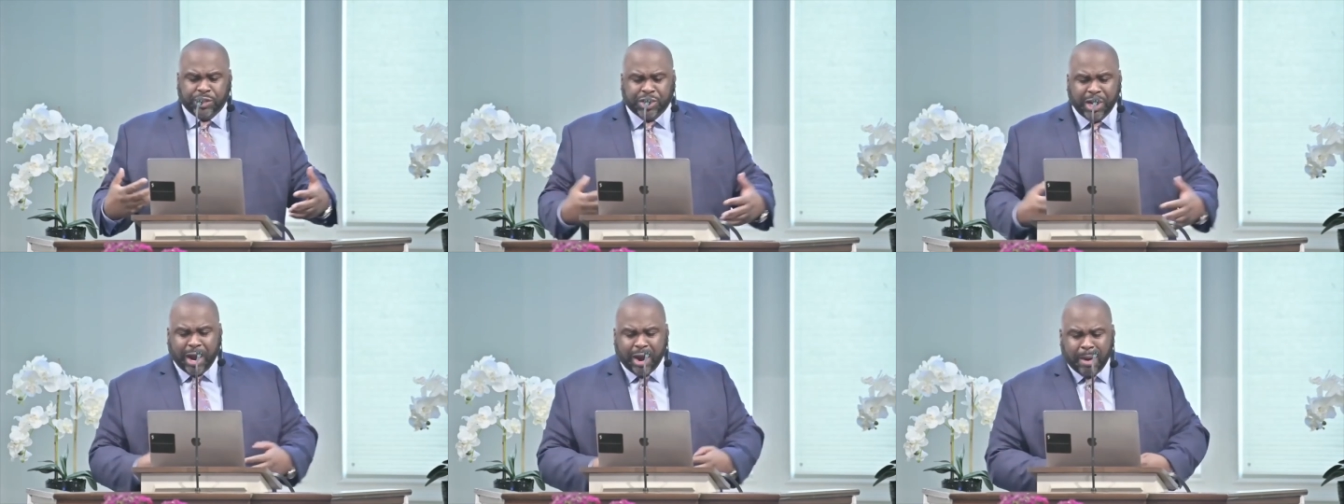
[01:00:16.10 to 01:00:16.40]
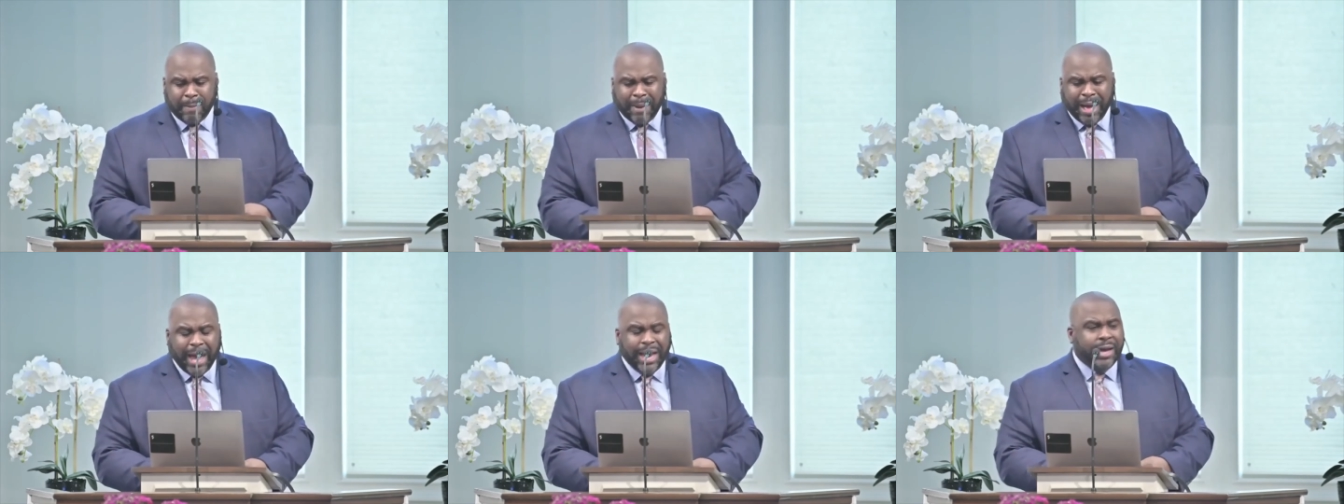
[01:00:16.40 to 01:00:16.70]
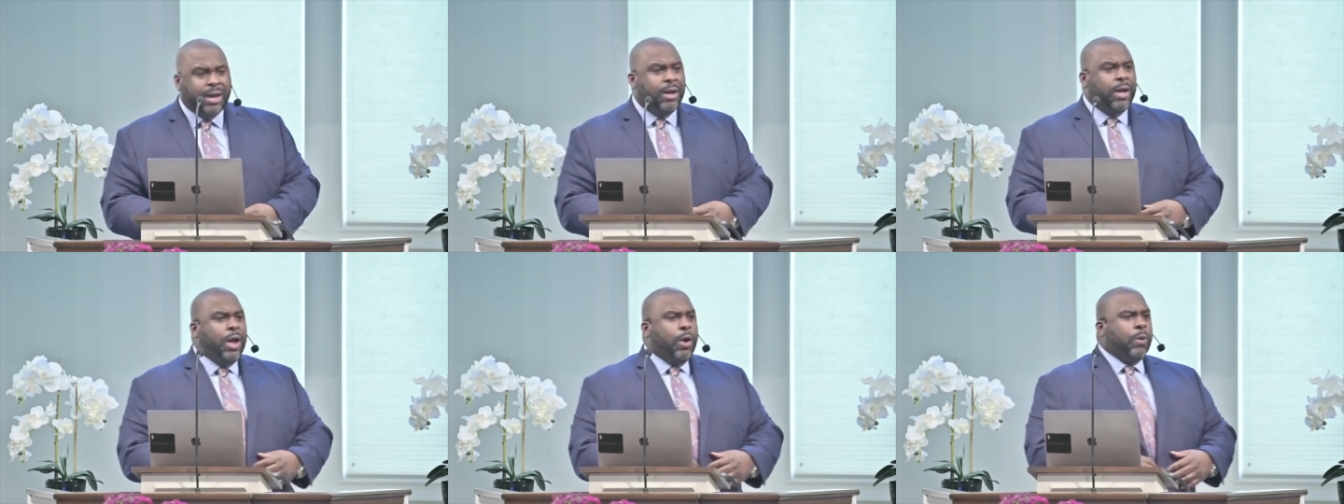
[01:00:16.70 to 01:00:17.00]

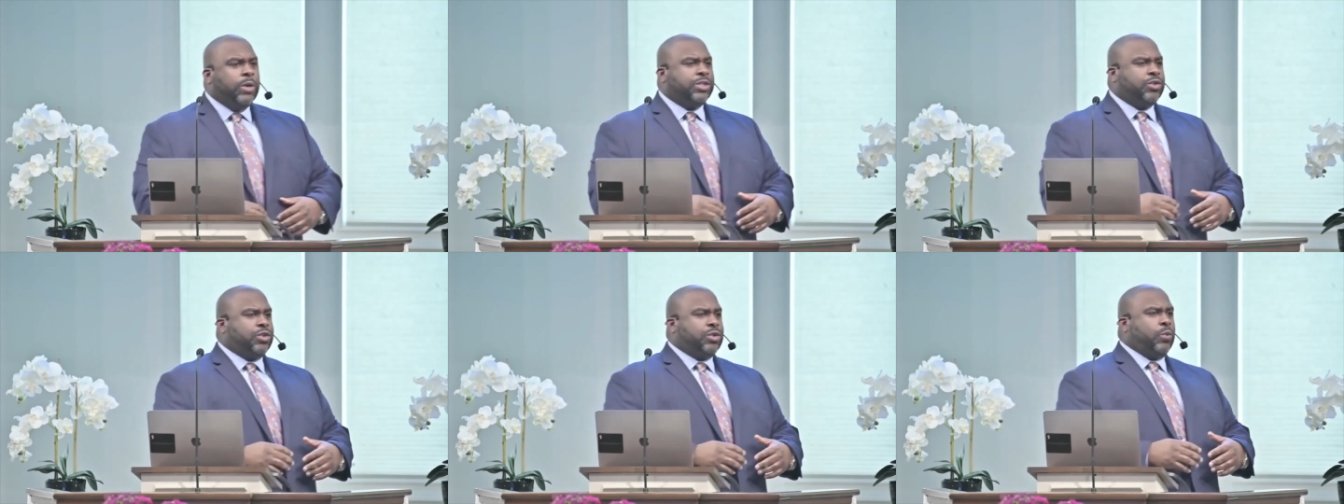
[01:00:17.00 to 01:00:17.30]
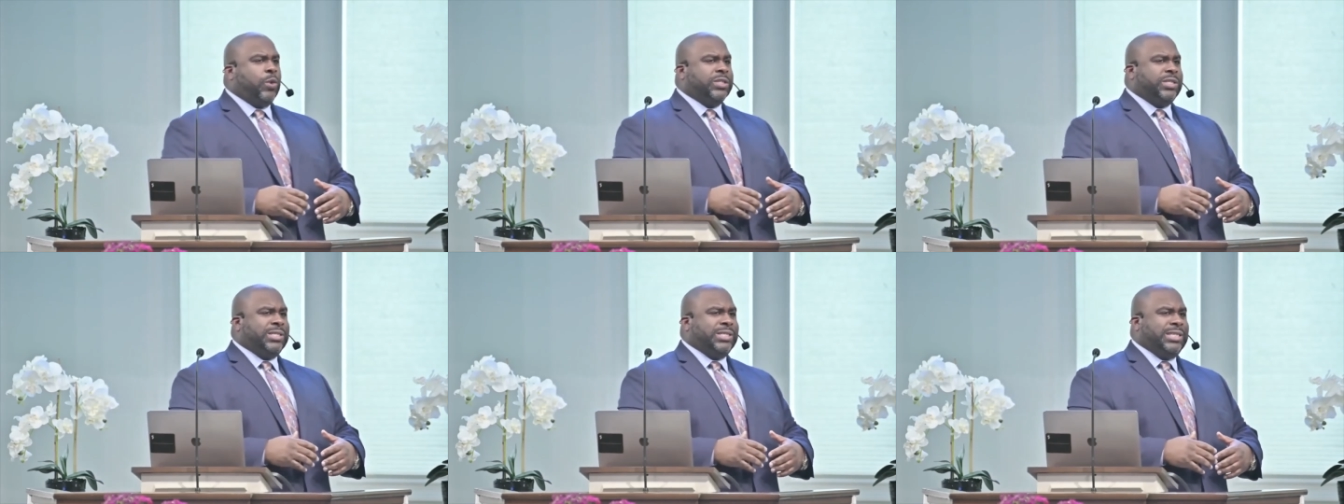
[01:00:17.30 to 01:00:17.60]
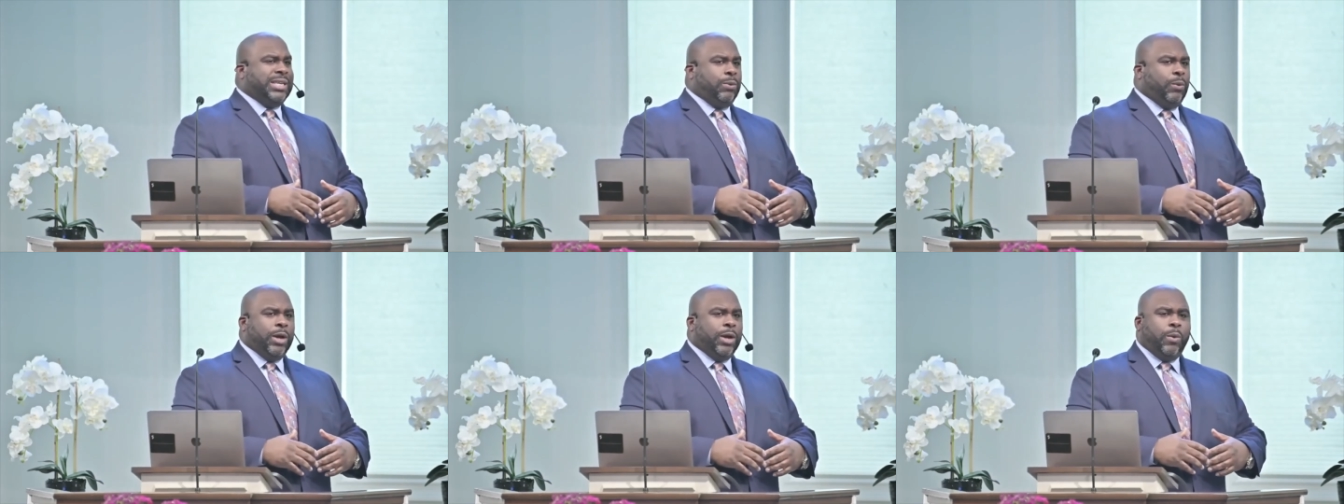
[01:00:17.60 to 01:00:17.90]
Jeremiah was, was,
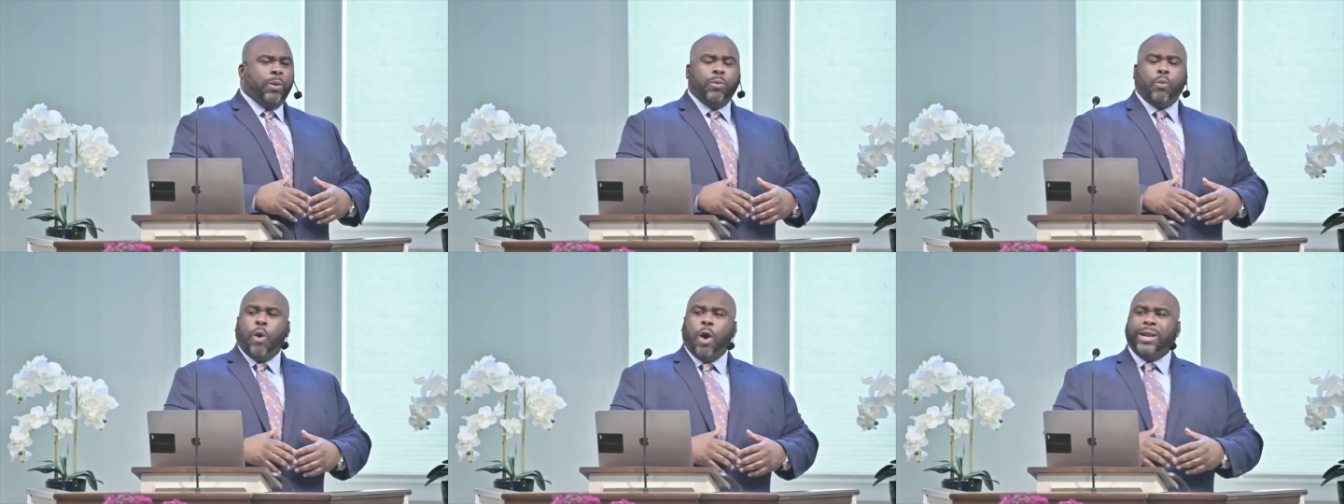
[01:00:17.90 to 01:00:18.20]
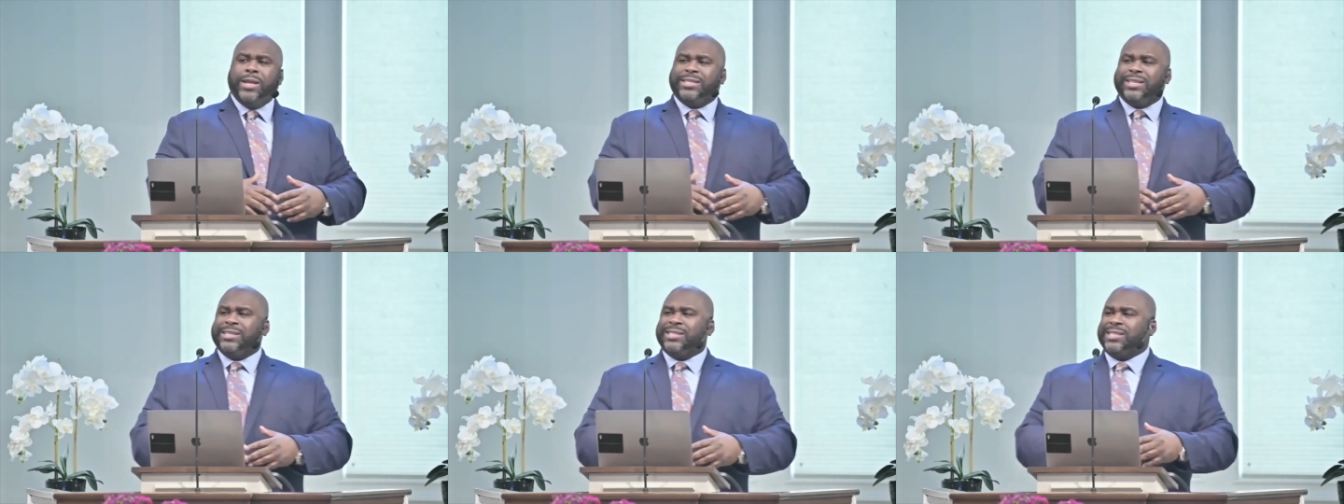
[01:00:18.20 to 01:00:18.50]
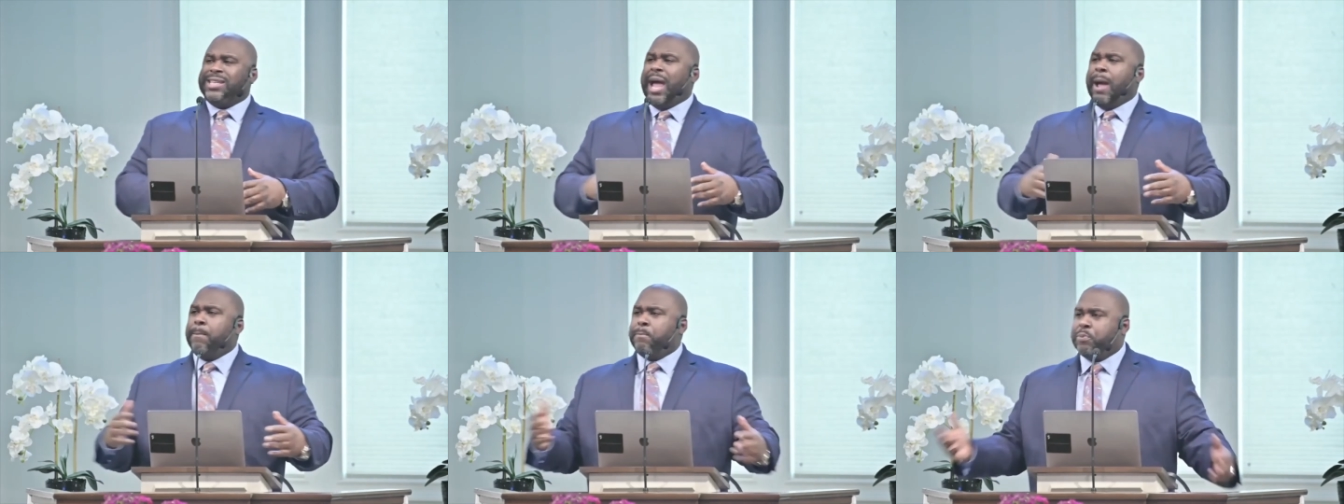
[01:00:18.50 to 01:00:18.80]
was wanted to
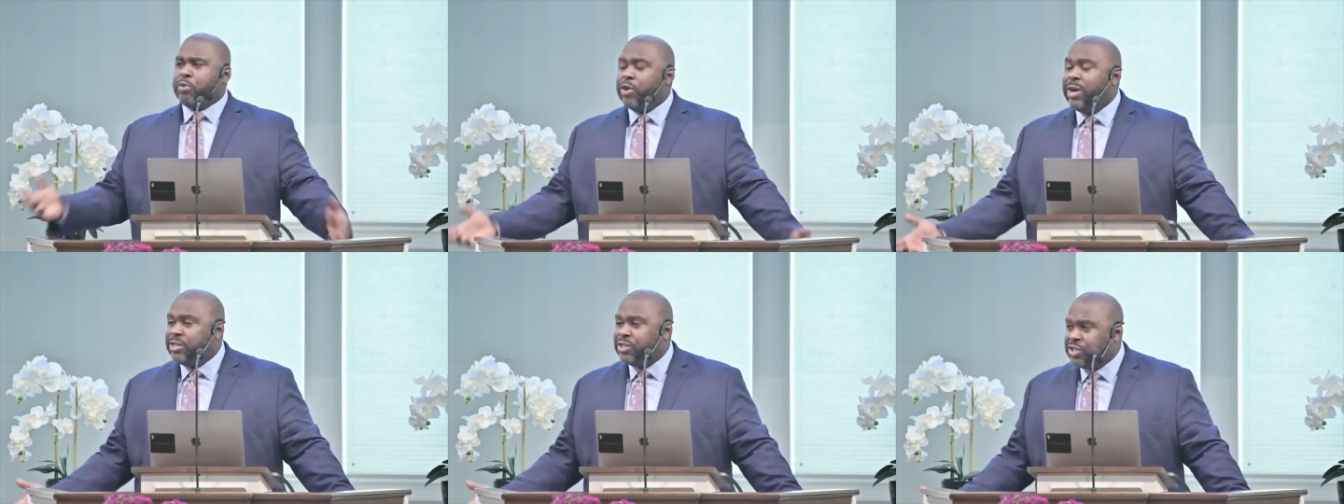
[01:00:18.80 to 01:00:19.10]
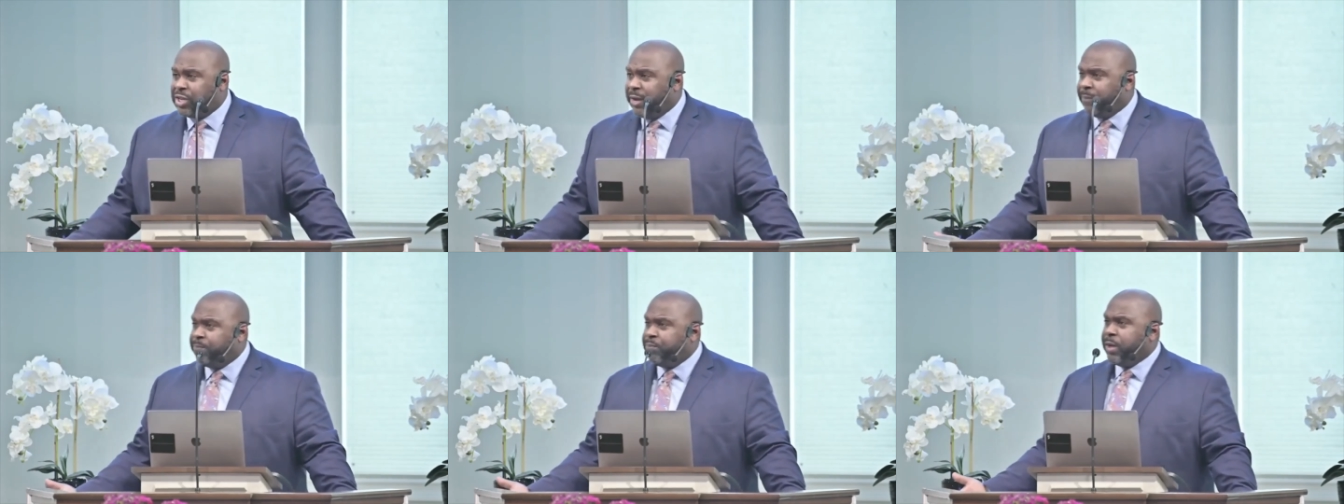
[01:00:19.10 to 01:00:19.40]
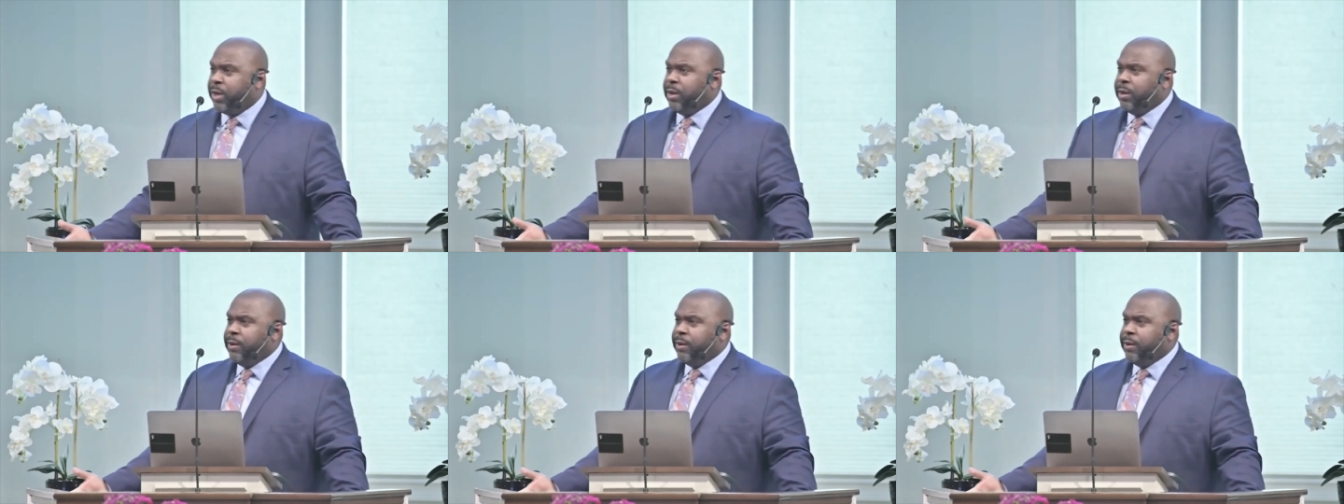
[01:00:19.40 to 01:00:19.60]
stop preaching,